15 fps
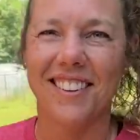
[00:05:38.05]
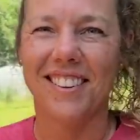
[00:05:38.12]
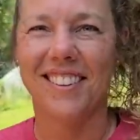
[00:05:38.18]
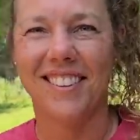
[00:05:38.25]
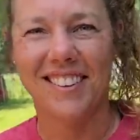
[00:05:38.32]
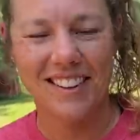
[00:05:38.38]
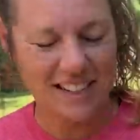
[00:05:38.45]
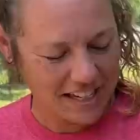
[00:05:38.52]
oh
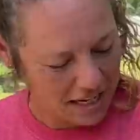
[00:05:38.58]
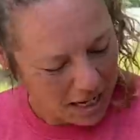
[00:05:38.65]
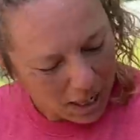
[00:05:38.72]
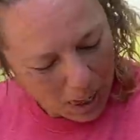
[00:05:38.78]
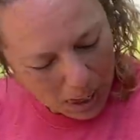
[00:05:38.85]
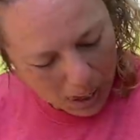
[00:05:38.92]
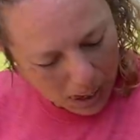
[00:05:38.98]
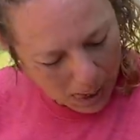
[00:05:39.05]
you're
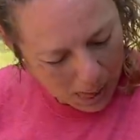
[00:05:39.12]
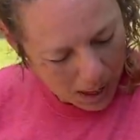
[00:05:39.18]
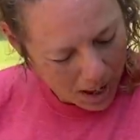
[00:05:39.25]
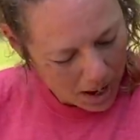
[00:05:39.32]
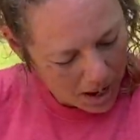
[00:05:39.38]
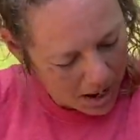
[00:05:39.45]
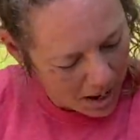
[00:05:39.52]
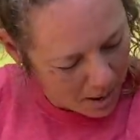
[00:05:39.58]
right about that
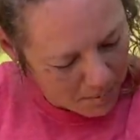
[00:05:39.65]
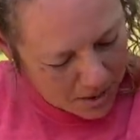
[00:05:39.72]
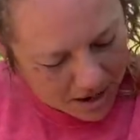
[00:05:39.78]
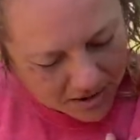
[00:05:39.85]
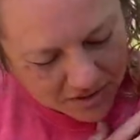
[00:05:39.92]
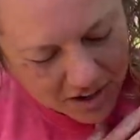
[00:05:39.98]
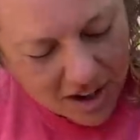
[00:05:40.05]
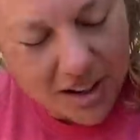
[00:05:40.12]
one. I
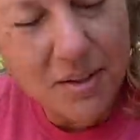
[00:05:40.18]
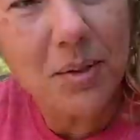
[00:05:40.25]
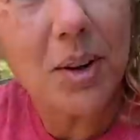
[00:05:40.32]
might have gotten